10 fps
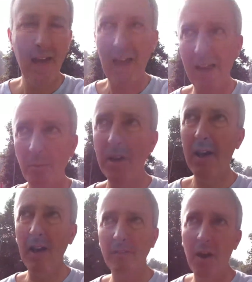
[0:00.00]
and we
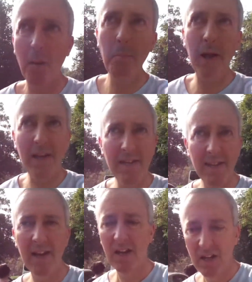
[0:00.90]
have paid
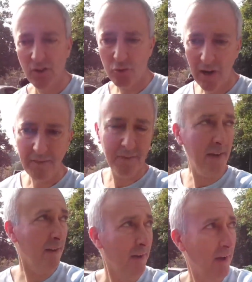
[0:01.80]

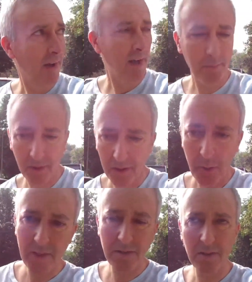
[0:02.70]
traffic. And I'm going to
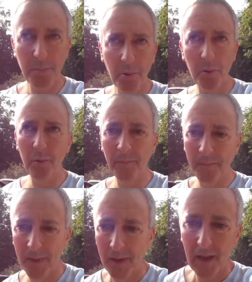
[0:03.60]
go into the pool
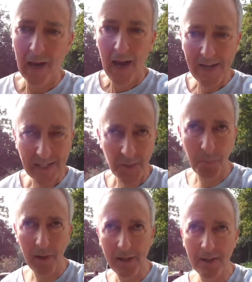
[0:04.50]
and
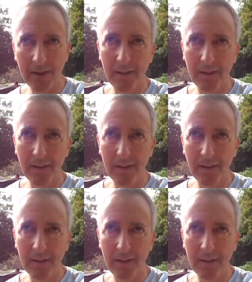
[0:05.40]
explain